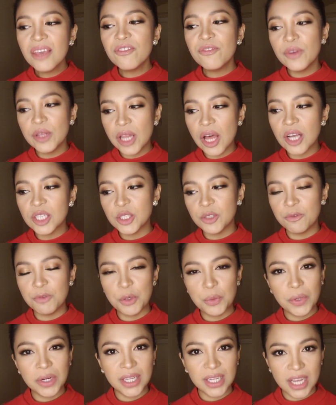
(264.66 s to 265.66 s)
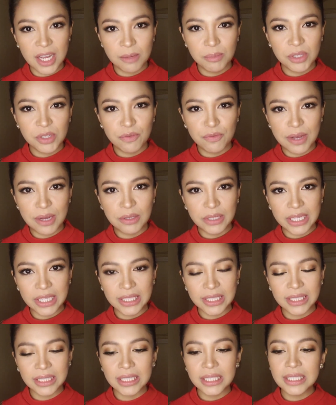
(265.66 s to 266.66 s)
philosophy when it comes to
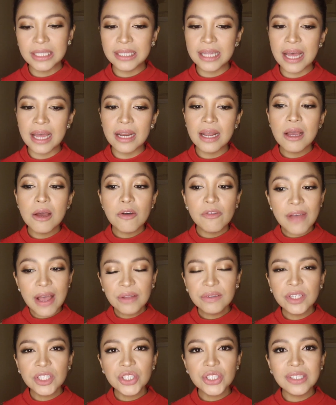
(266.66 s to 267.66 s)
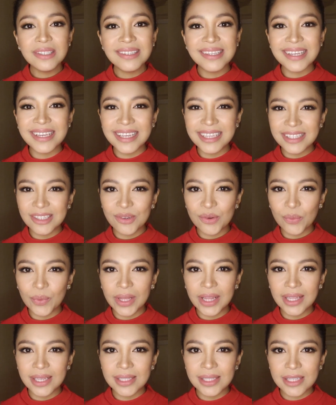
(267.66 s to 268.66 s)
foundations is that foundation isn't
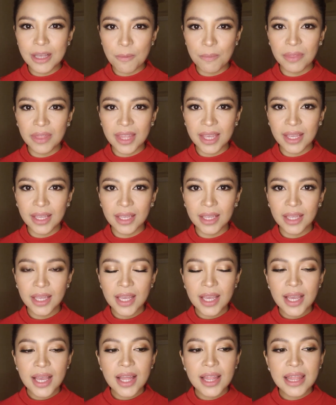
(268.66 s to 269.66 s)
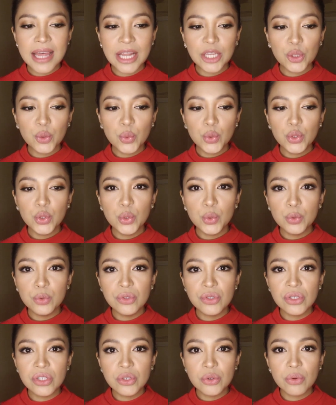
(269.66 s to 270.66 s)
really something that you
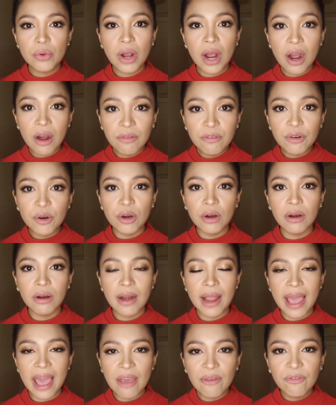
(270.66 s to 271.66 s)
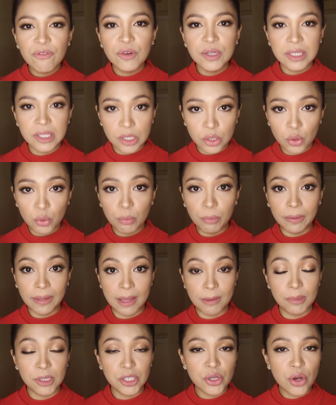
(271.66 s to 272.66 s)
use to cover every single
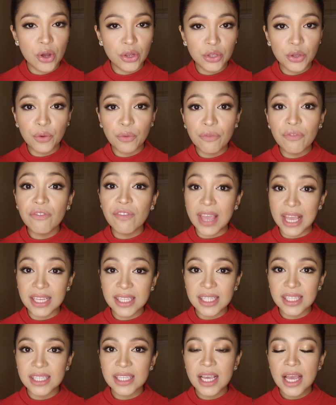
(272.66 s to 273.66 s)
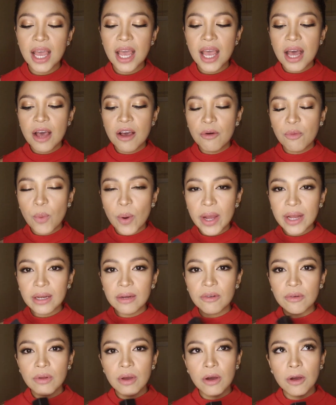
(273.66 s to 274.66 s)
blemish on your face. What
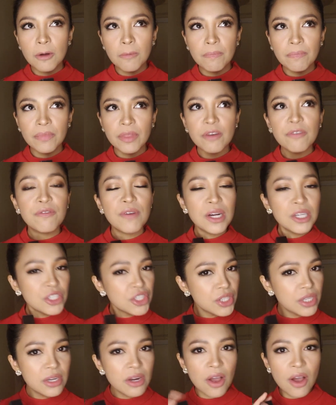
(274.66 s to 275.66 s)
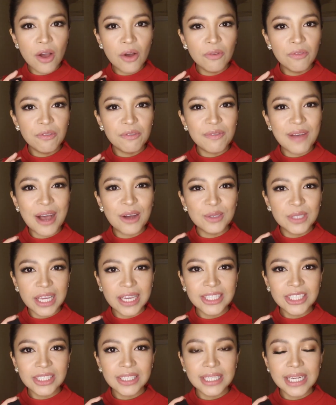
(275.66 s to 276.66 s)
the function of
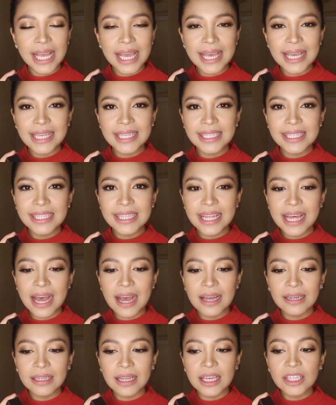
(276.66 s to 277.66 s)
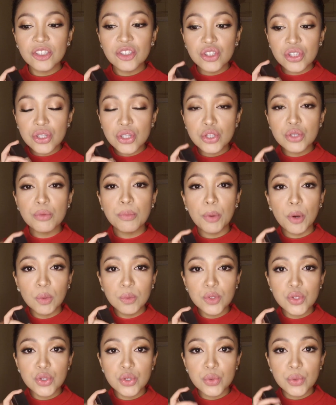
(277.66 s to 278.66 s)
foundation is that it's just
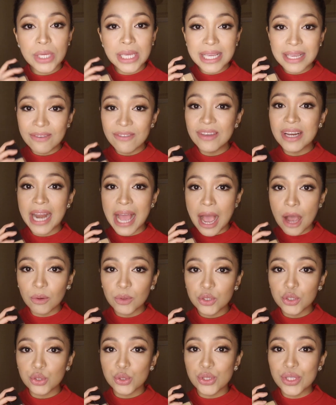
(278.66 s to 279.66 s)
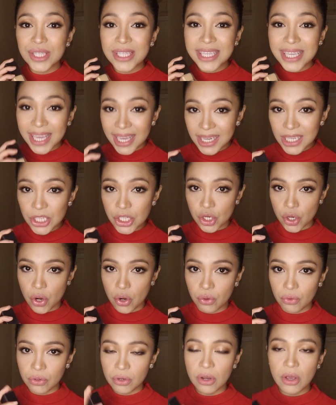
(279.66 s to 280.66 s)
supposed to even out your skin
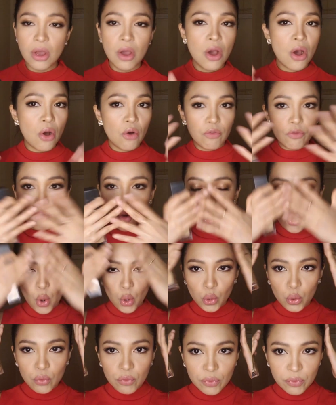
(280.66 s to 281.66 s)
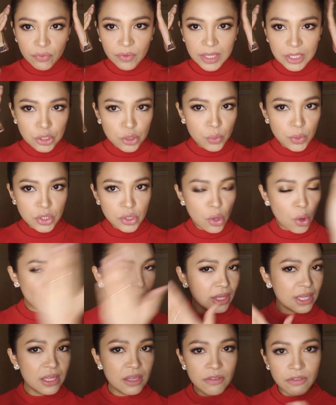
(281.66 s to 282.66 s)
tone for all over the face, so it's all
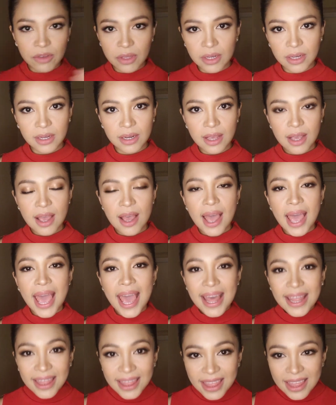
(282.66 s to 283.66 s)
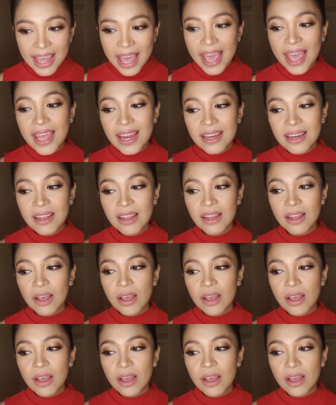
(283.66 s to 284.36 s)
even. And then